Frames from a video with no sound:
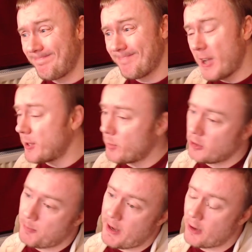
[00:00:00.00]
I don't want to
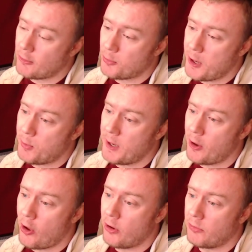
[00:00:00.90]
spend 120 quid
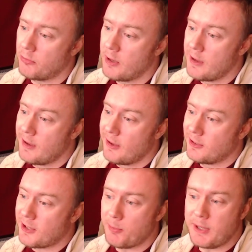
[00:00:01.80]
on
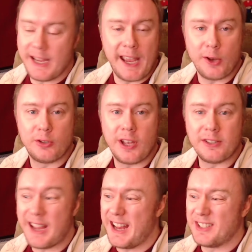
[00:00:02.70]
some dickhead who
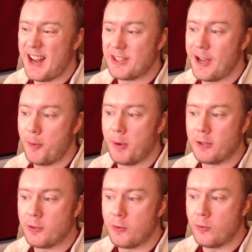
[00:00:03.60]
turns out isn't actually helping
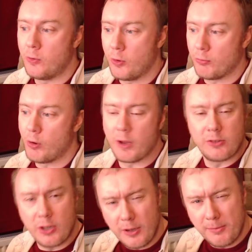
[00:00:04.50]
at all, or the wrong. Do
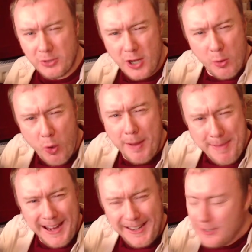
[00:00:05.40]
you know what I
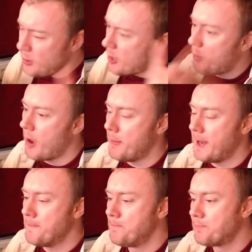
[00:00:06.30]
mean? You know what I
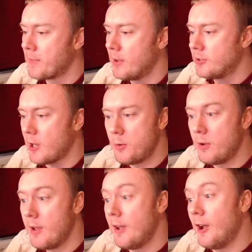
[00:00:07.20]
mean. So
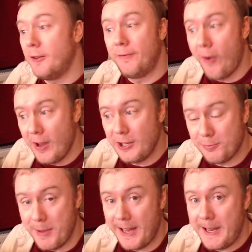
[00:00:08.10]
advise
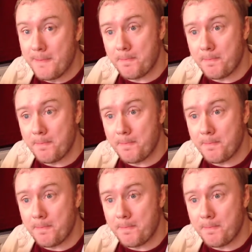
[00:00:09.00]
me